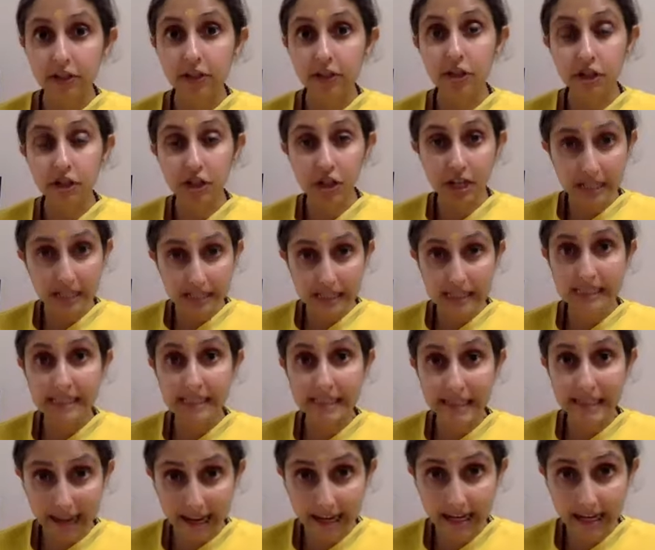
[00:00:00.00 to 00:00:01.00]
Just
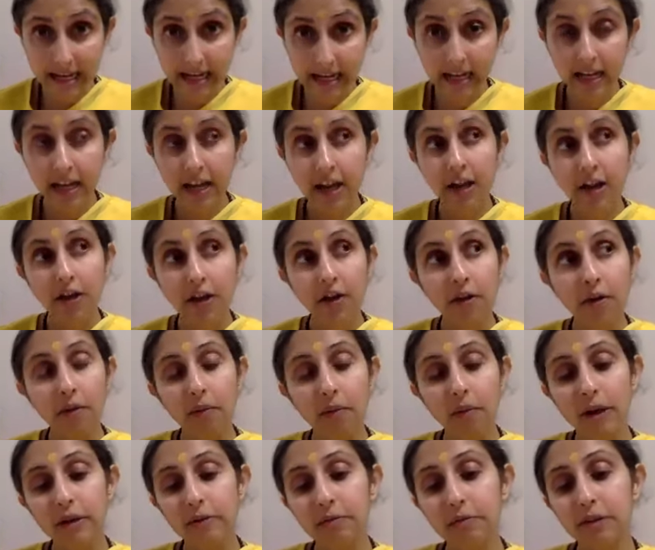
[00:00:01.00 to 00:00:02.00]
like
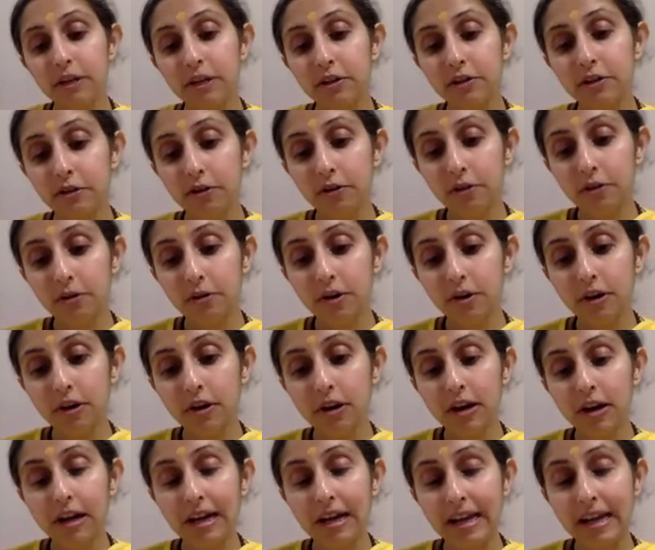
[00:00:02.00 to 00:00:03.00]
when we know
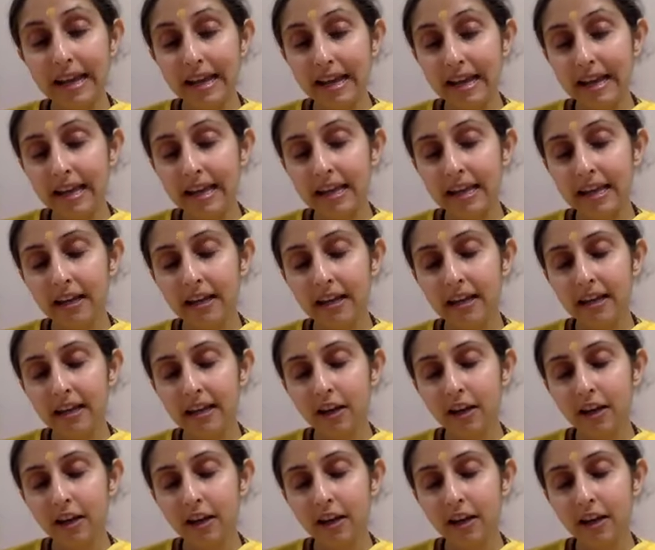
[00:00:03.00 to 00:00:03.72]
clay,